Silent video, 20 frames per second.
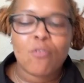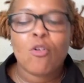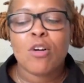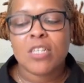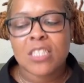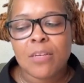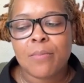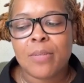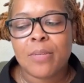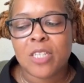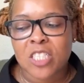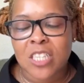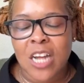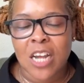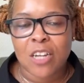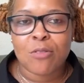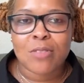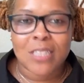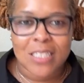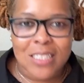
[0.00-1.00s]
Of course, he had been
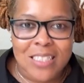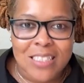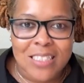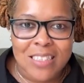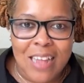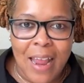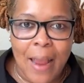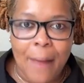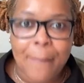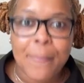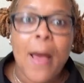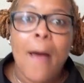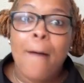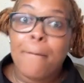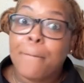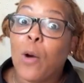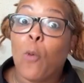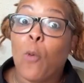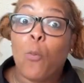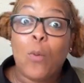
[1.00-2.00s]
Shan Yu because his name.
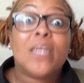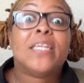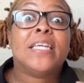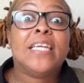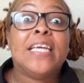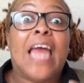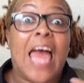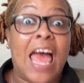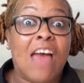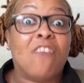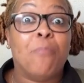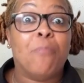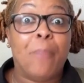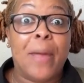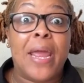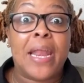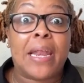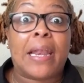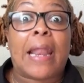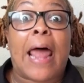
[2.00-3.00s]
But would he have
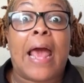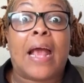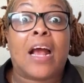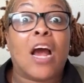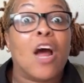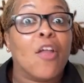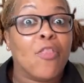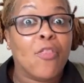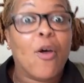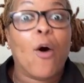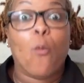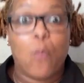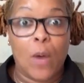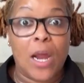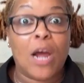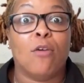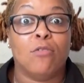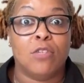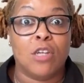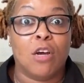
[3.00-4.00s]
been like the
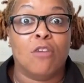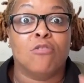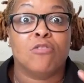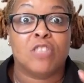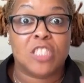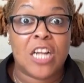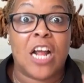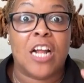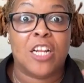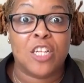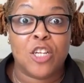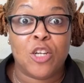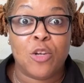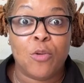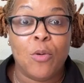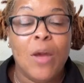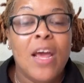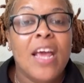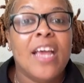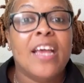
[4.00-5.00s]
well-known Shan
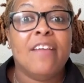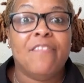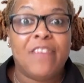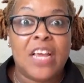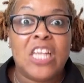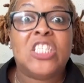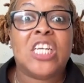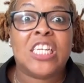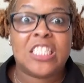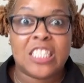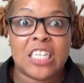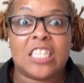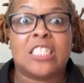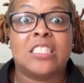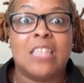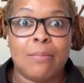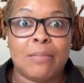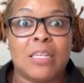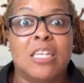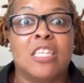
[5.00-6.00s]
Yu if they just
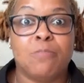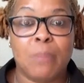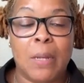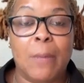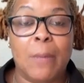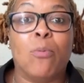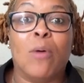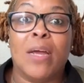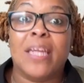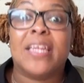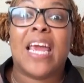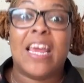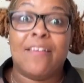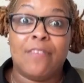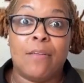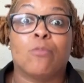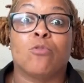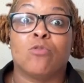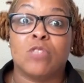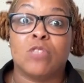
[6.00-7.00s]
accepted his people and
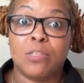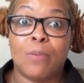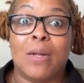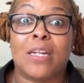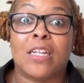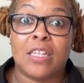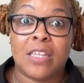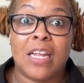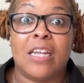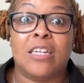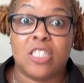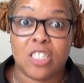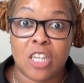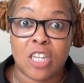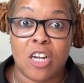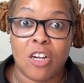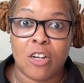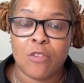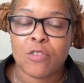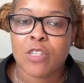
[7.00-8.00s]
gave them the respect that they
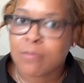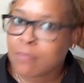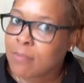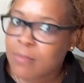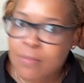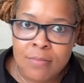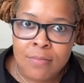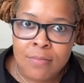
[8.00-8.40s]
deserved?